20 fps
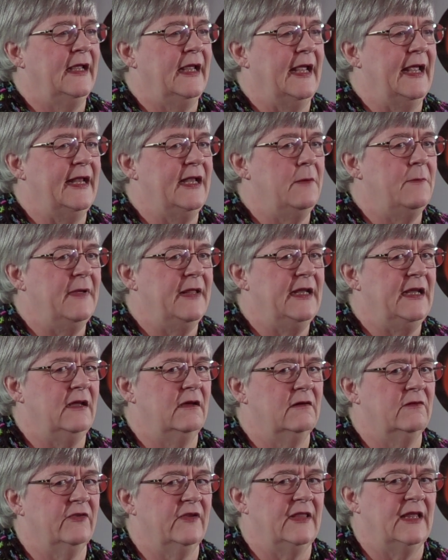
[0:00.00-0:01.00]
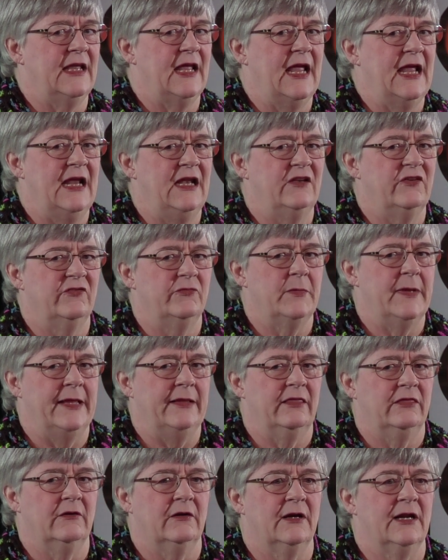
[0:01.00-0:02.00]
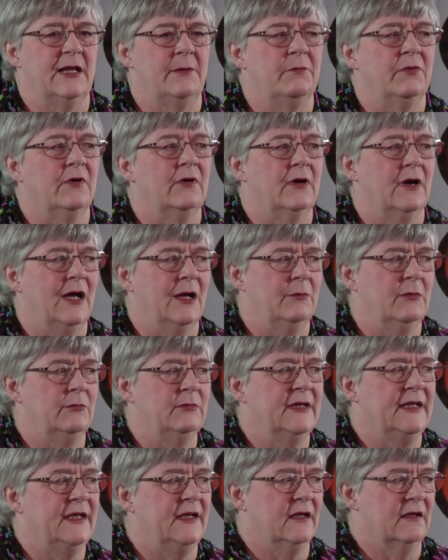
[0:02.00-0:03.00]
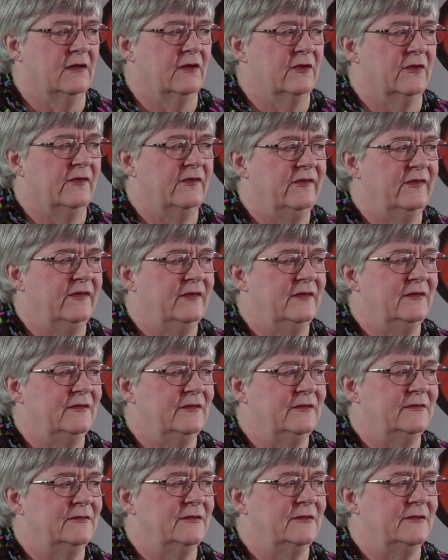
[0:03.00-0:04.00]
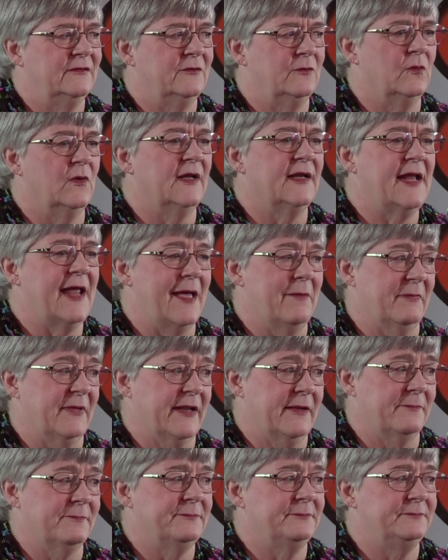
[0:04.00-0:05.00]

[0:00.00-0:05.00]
Anybody over the age of about 30 probably knows what happened.